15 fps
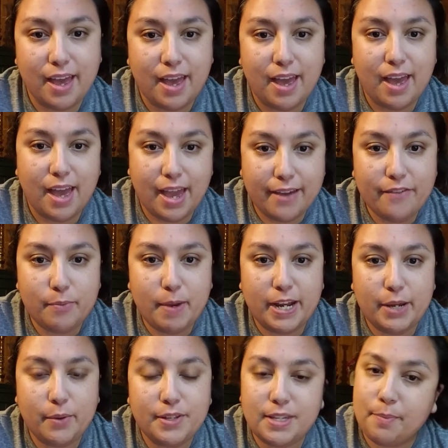Hey
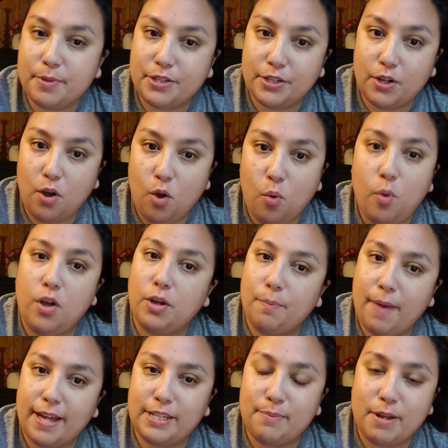everybody, what's up? It's Nicole. Welcome
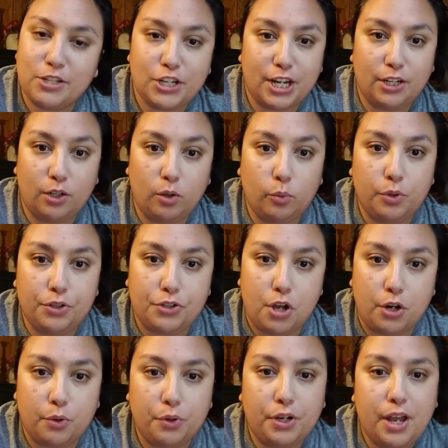back to my channel, Real
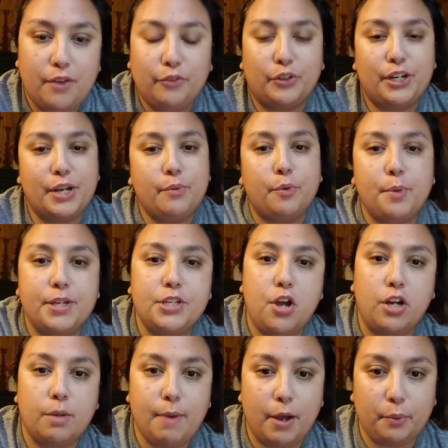Talk Recovery, where we
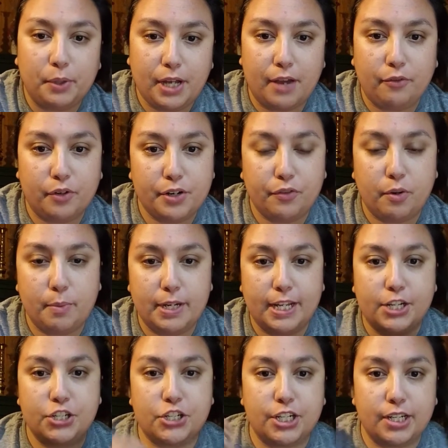talk about recovery from
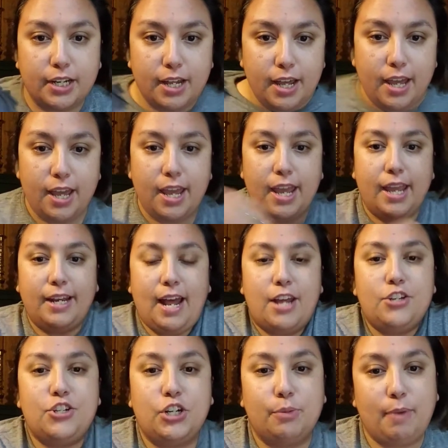addiction and I
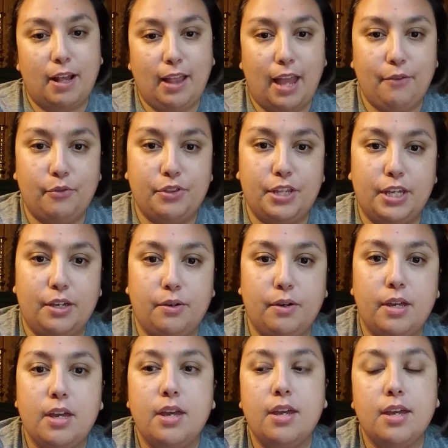share my life with you.
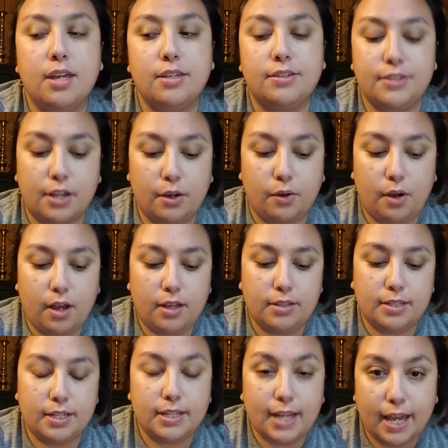So
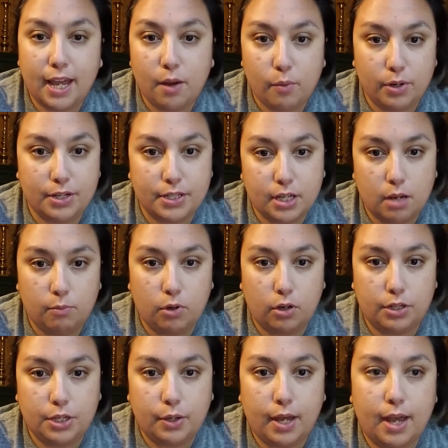today I wanted to come
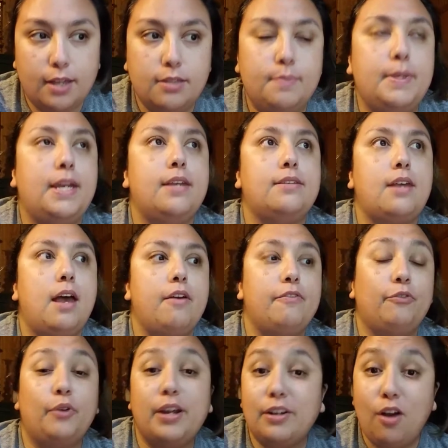on, you guys, because
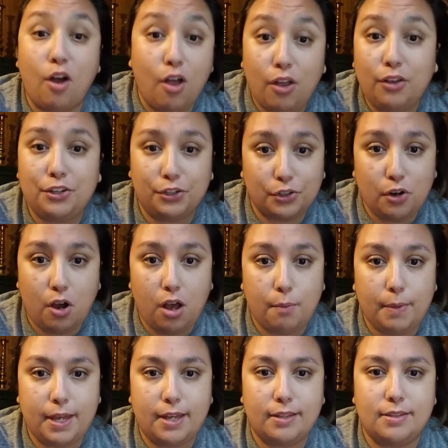I've read all your
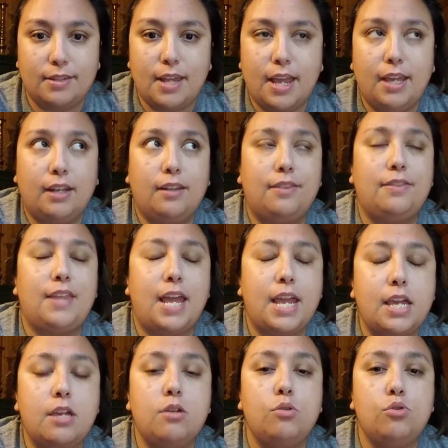comments and
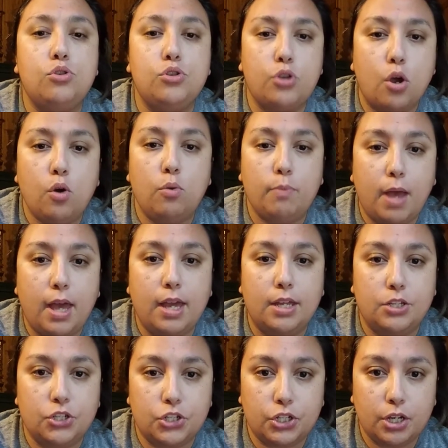thank you so
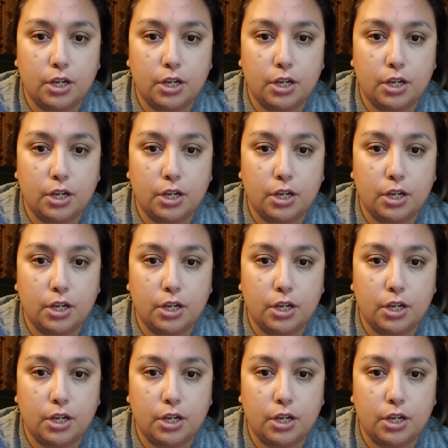much